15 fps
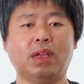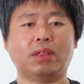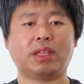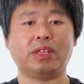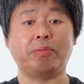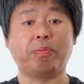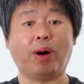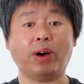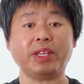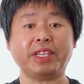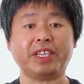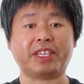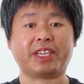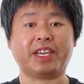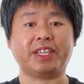The
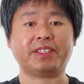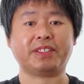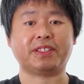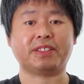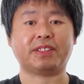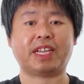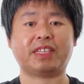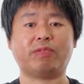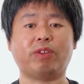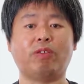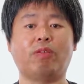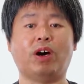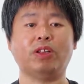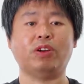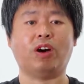important case that we
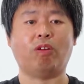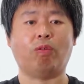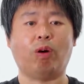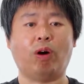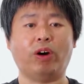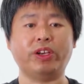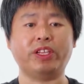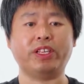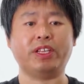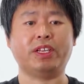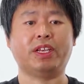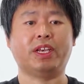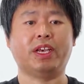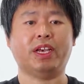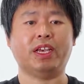want to avoid
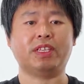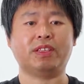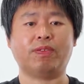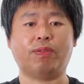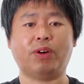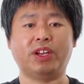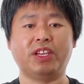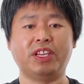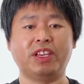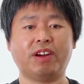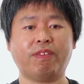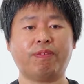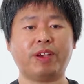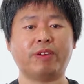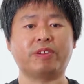is for
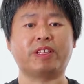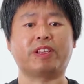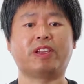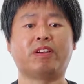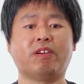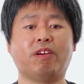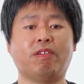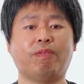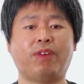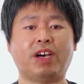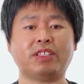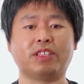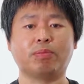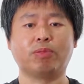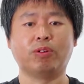near-field,
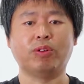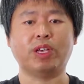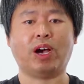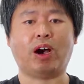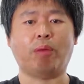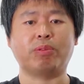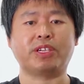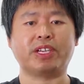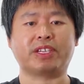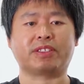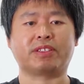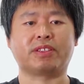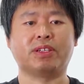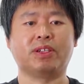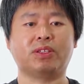fast-moving
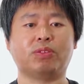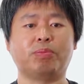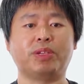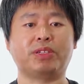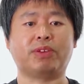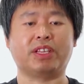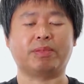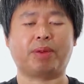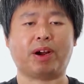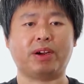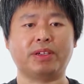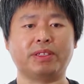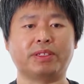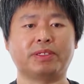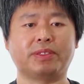objects to be
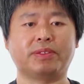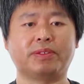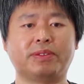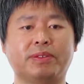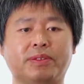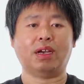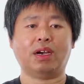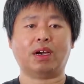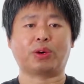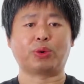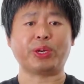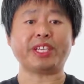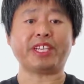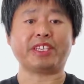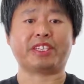transparent. A
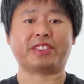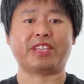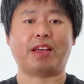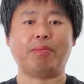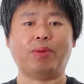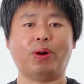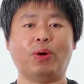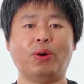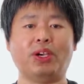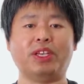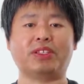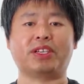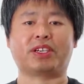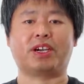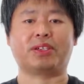great example
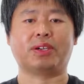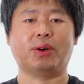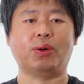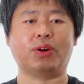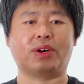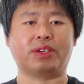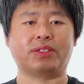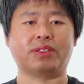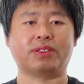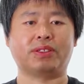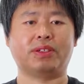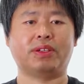is the controllers,